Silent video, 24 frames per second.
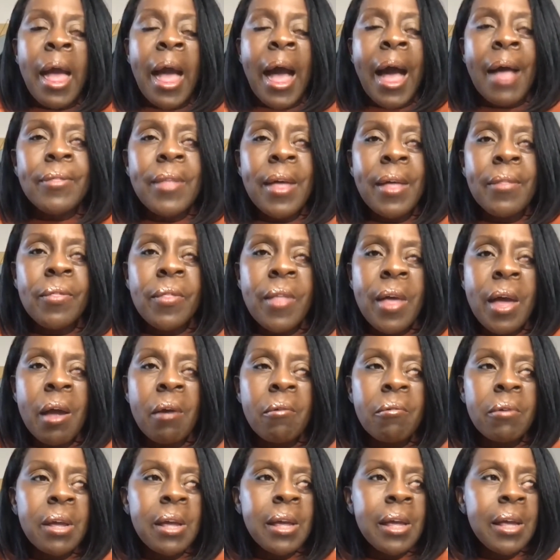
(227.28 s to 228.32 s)
And then
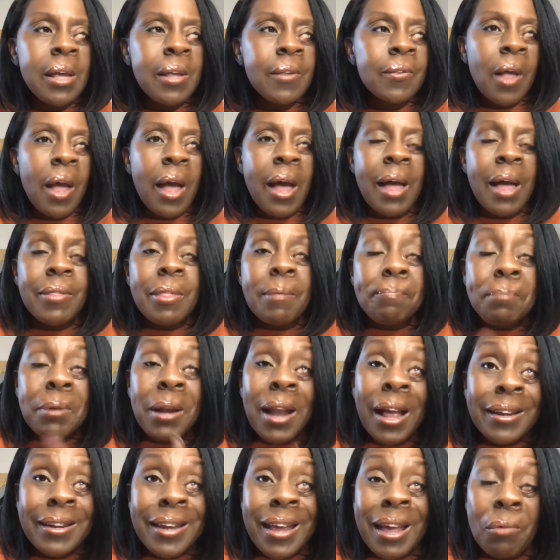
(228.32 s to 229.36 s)
there is the
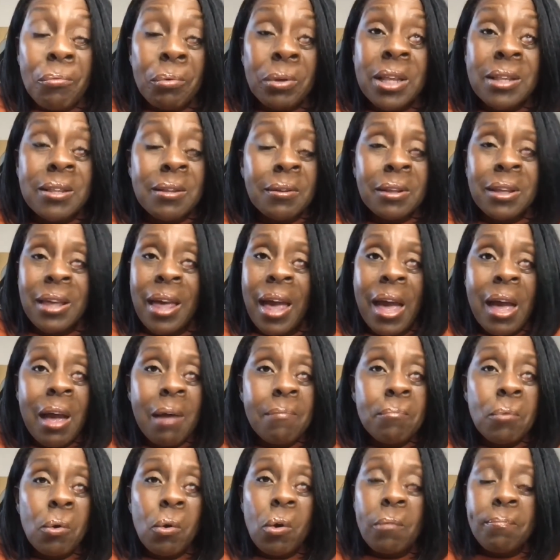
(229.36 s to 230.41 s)
planet. We need to care
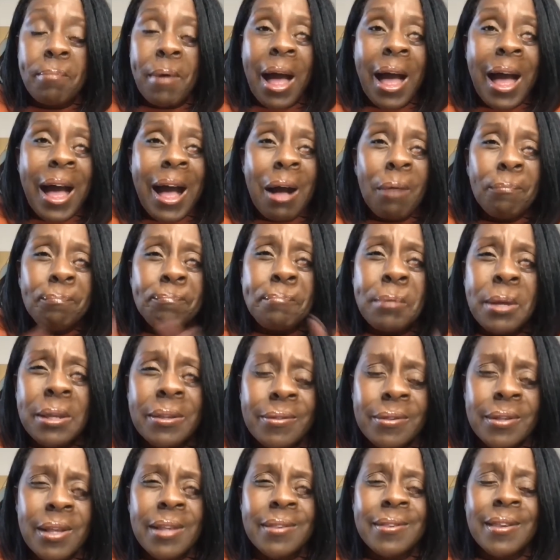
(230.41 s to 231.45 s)
more about how
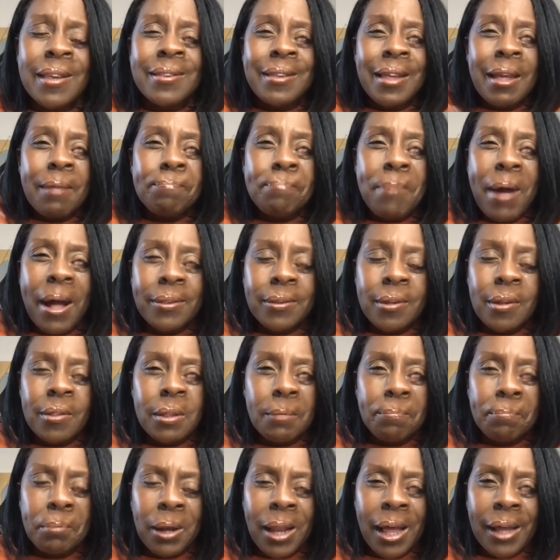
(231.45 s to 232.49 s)
business is impacting
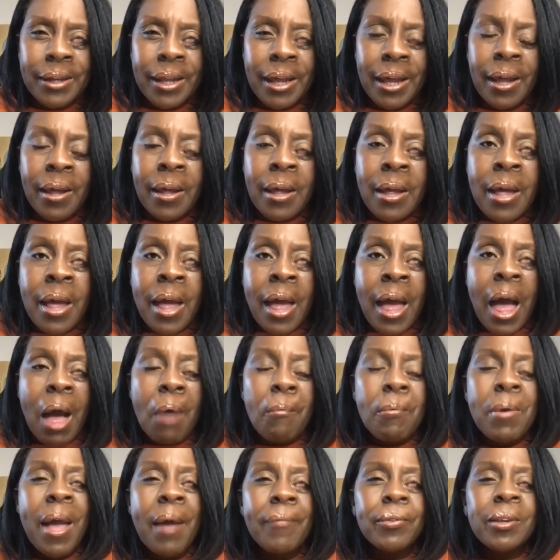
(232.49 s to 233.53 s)
the planet. And
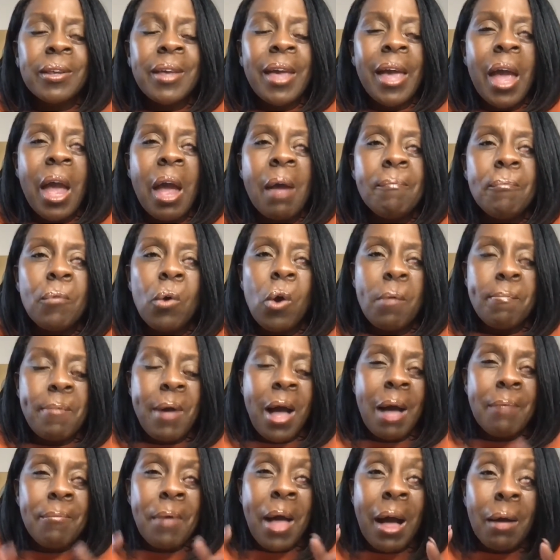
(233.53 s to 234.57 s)
we have to care more
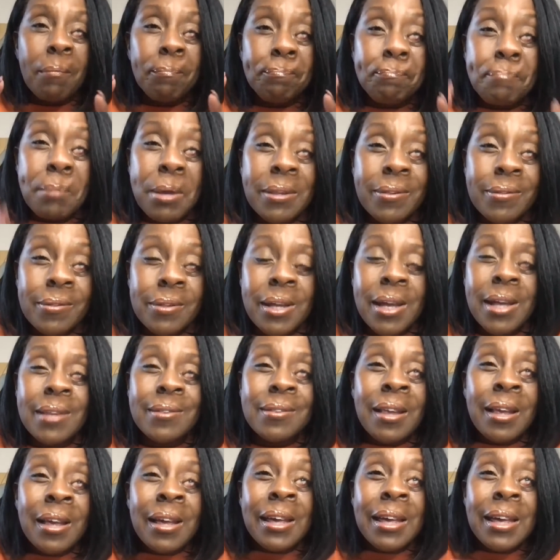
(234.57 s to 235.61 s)
about how business
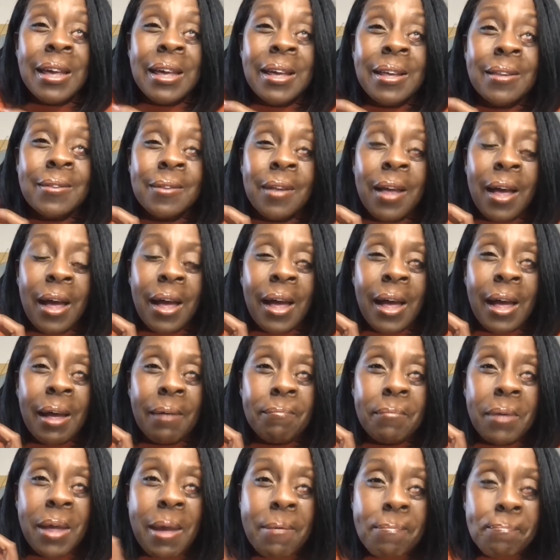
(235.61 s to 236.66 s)
is
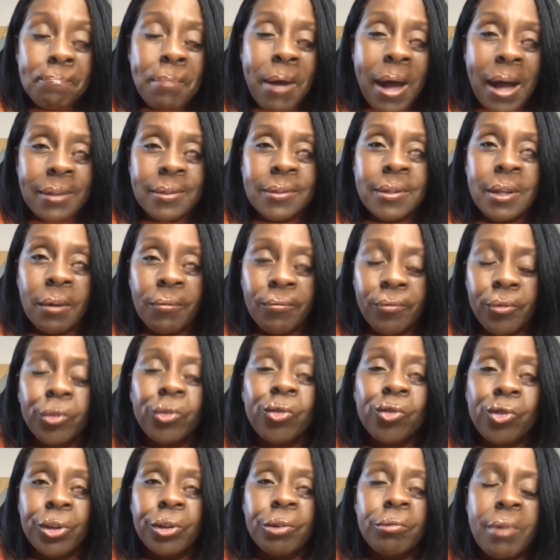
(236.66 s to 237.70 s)
impacting
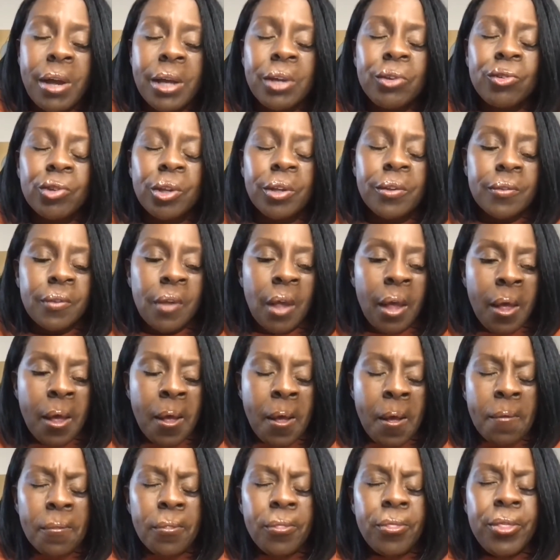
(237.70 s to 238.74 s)
future generations.
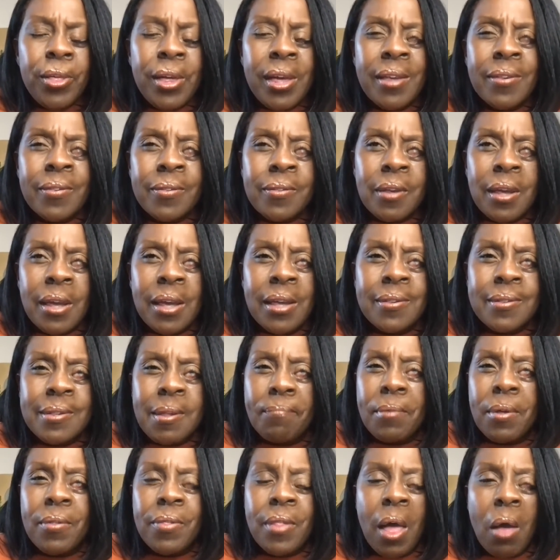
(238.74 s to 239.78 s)
This is
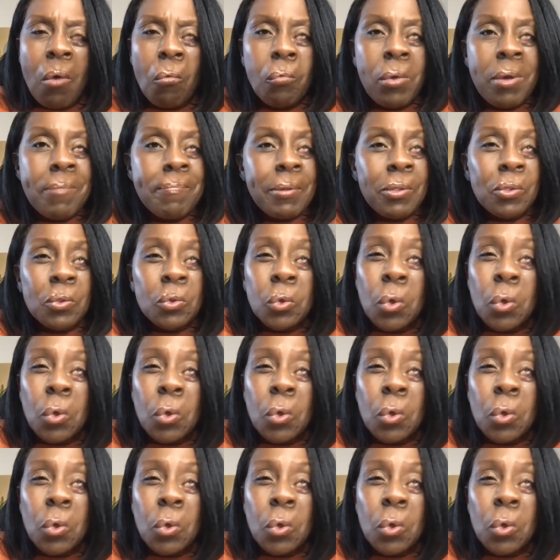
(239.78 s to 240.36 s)
something that we've been